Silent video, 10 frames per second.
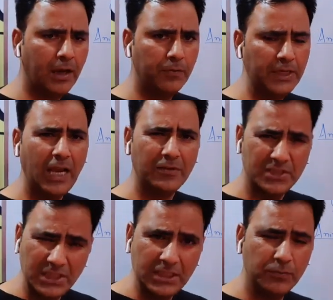we have
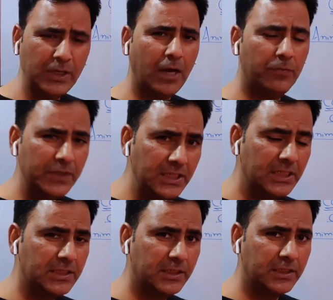
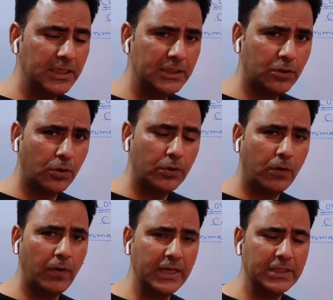witnessed these
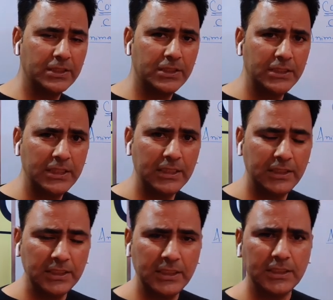coronavirus
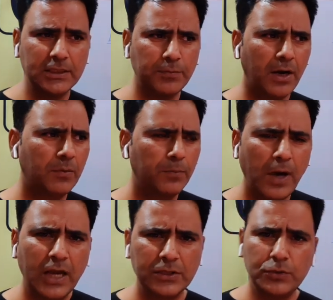diseases from
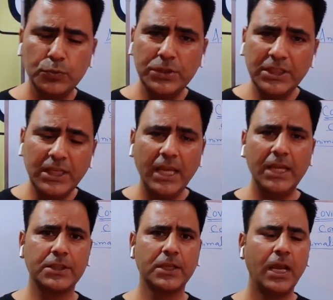past 2
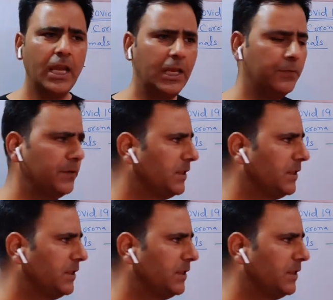decades. If we